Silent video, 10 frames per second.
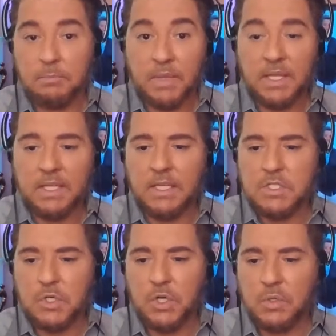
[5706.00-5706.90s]
to me
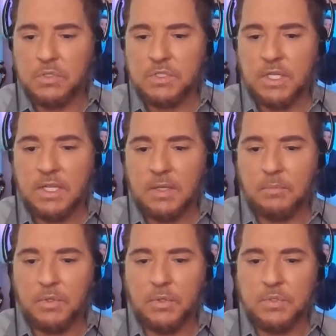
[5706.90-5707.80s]
as your host
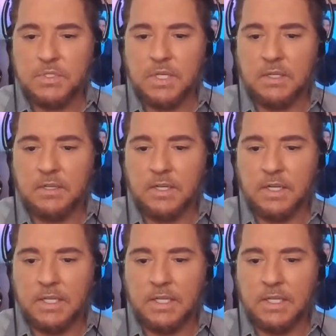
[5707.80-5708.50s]
and producer.